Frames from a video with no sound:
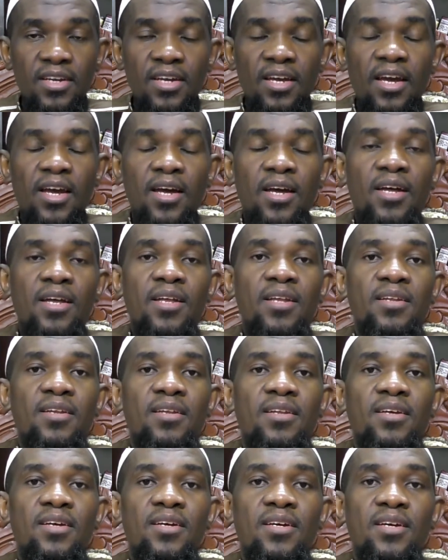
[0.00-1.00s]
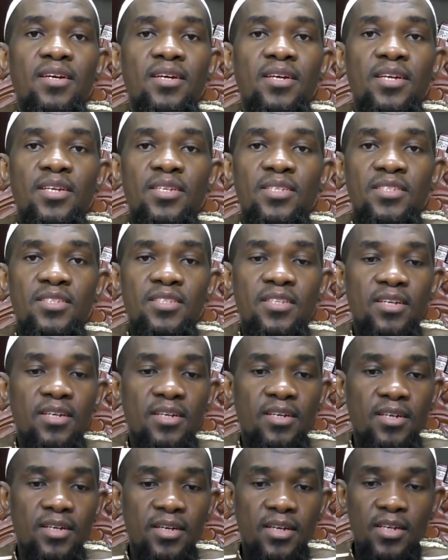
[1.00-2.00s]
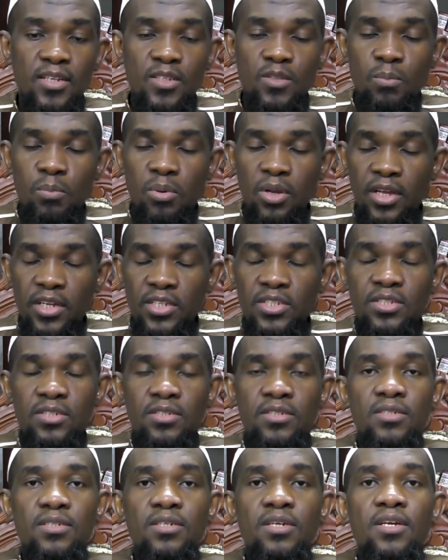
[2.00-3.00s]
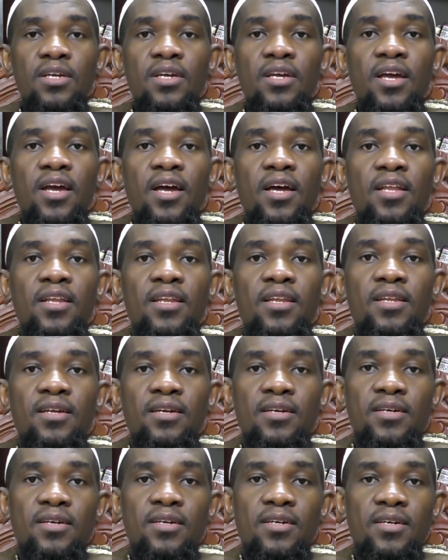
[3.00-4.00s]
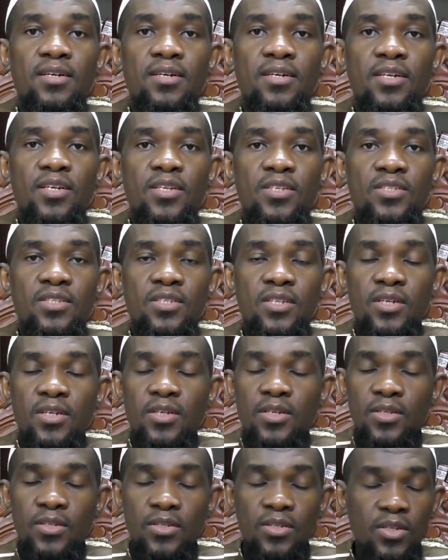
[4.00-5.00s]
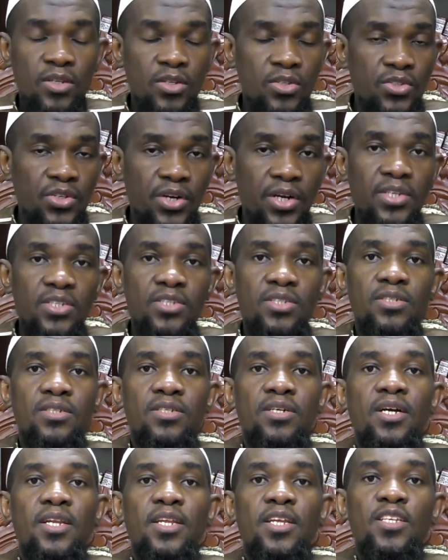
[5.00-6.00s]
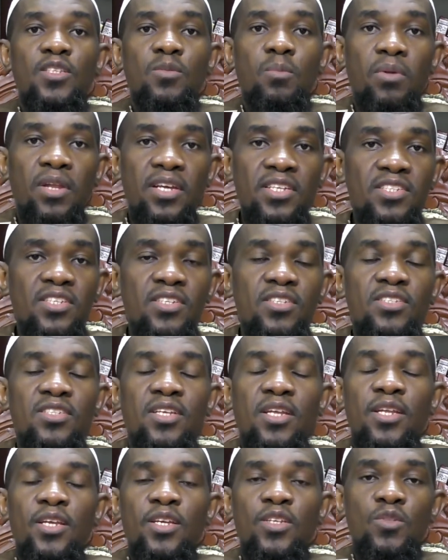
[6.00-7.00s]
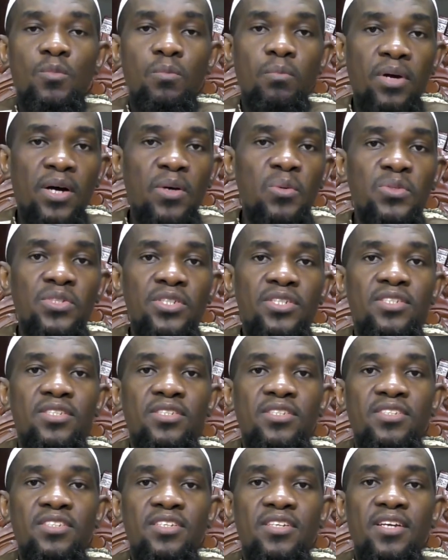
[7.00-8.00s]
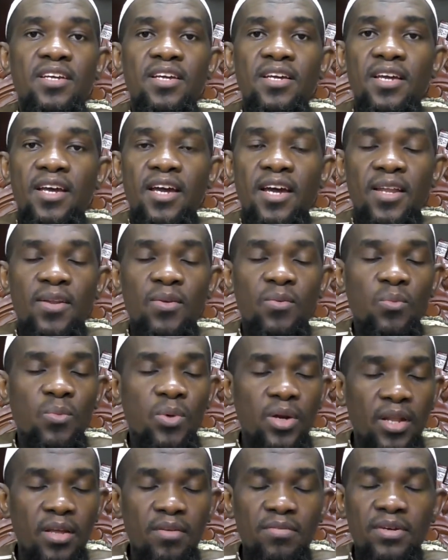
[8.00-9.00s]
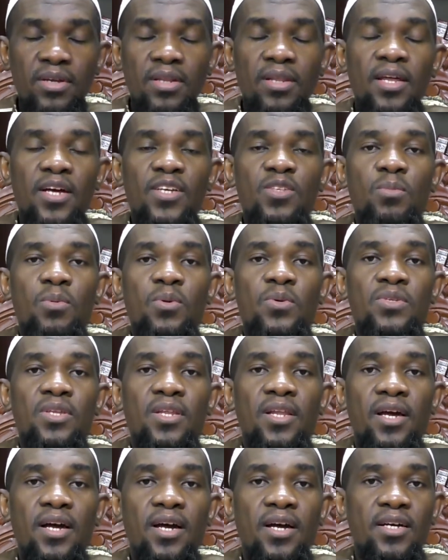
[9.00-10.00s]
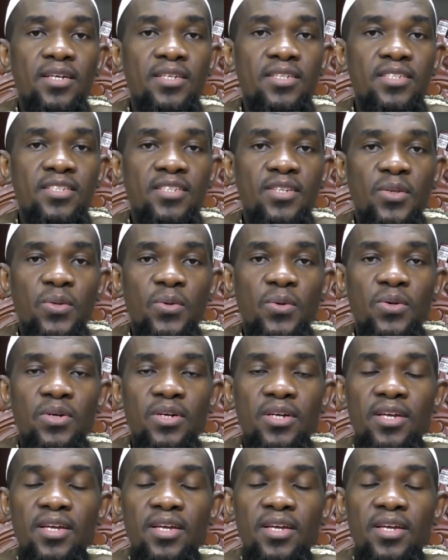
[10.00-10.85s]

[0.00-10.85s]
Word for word: And uh, his, uh, his pleasure and uh, his uh, treasure and his blessings and his bounties and whatever Allah subhanahu wa ta'ala has, you know,